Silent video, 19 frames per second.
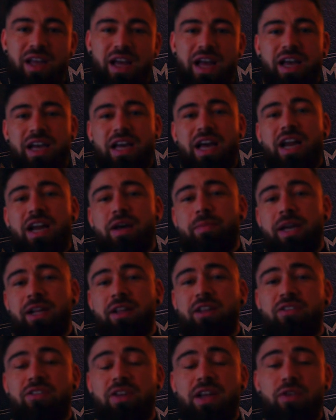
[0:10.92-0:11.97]
I gotta
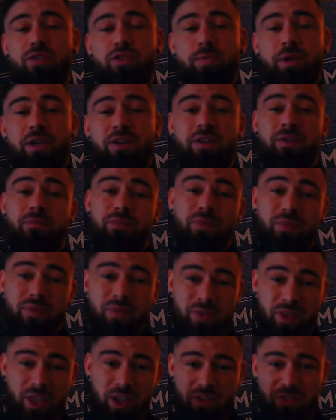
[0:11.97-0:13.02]
make this announcement.
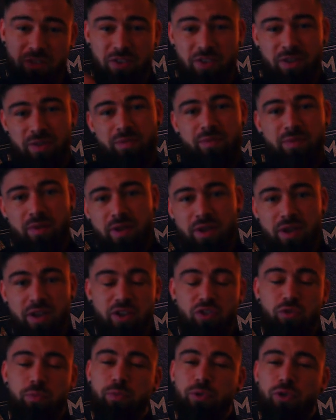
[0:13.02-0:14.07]
This
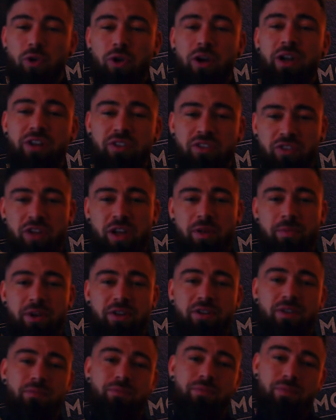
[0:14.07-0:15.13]
is purely
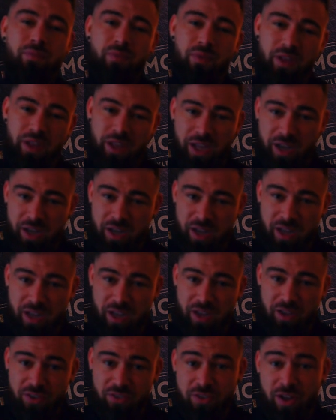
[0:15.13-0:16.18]
entertainment. It
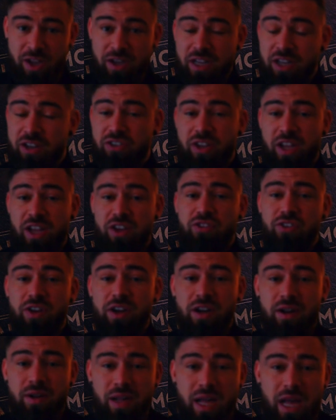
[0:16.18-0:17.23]
is not
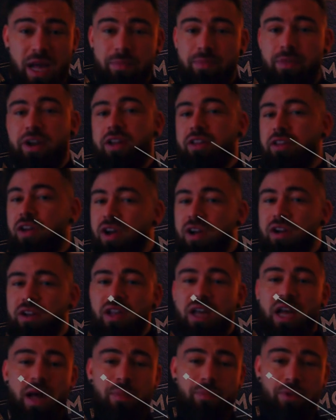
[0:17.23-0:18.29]
educational. I'm not a
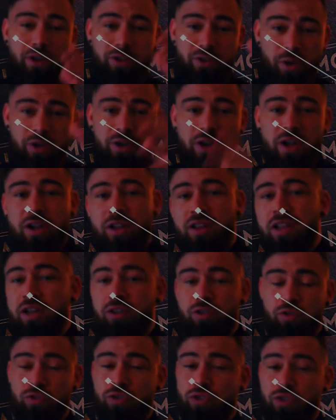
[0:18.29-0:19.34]
doctor. I'm not your doctor.
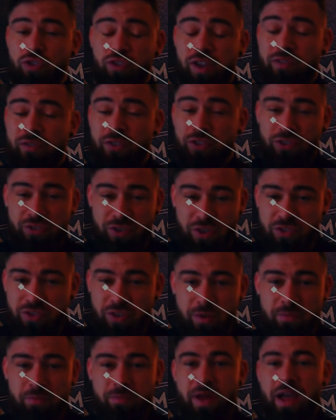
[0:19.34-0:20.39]
You should see a
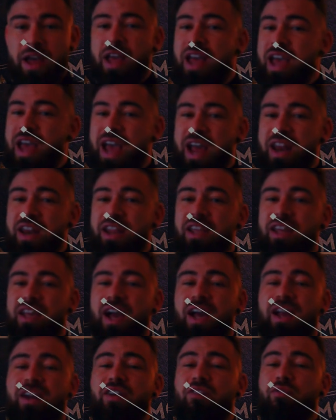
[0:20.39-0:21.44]
physician by any
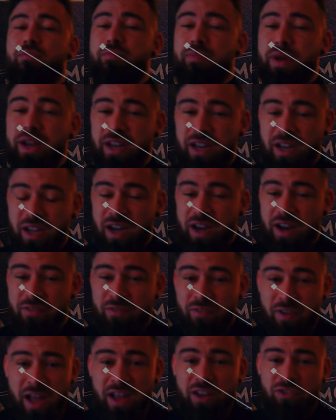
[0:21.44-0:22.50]
kind of medical
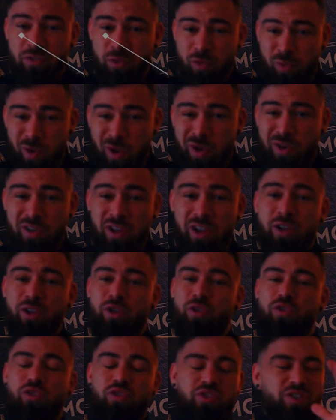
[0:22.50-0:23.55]
advice you want.
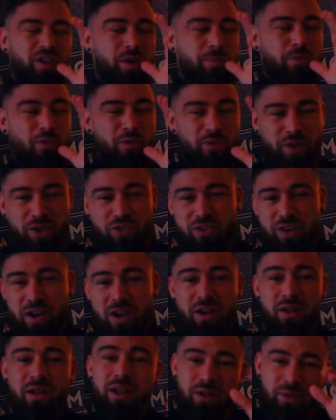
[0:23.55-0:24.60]
You should see a
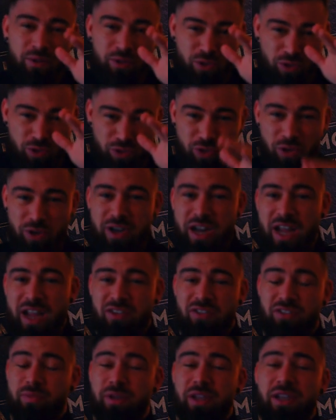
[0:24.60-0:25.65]
professional. You shouldn't
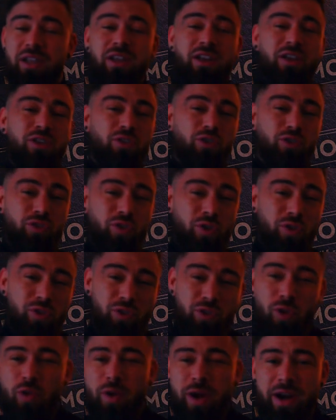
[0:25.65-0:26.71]
ask me. You
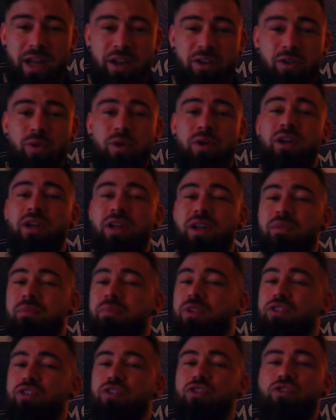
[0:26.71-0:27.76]
shouldn't do what I do.
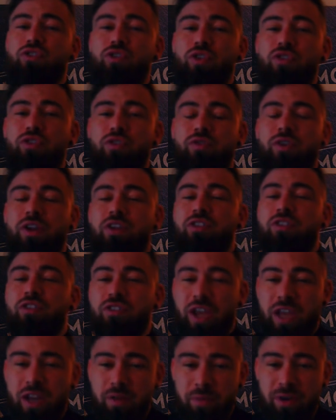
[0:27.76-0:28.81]
This is just for
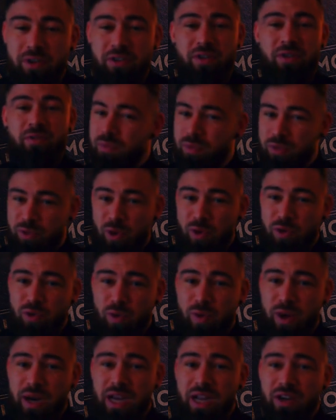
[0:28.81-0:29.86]
entertainment. Don't
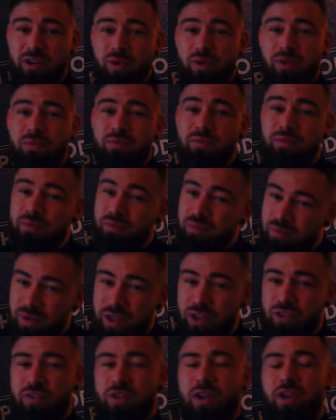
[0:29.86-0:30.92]
do what I do.
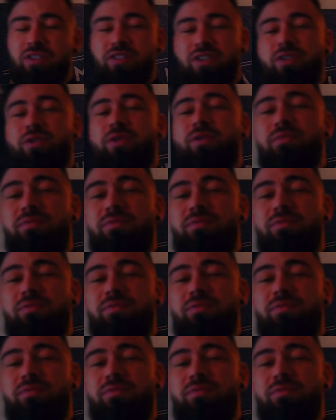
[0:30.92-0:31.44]
Let's continue.